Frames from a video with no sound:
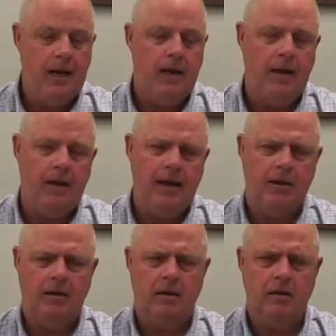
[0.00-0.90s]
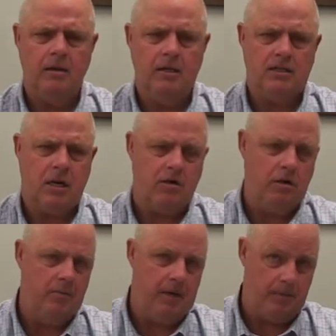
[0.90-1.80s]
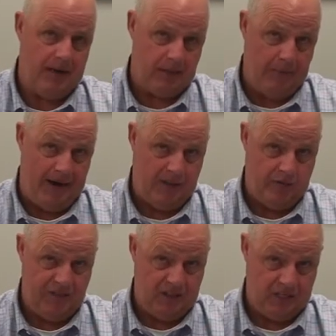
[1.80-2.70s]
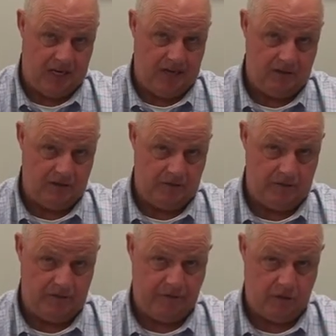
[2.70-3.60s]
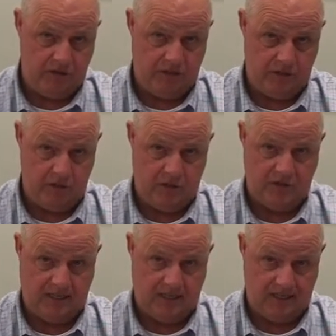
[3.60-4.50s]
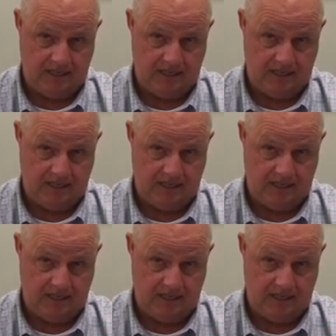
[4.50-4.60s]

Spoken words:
And let's talk a little bit about the pathophysiology of crush injuries, because I think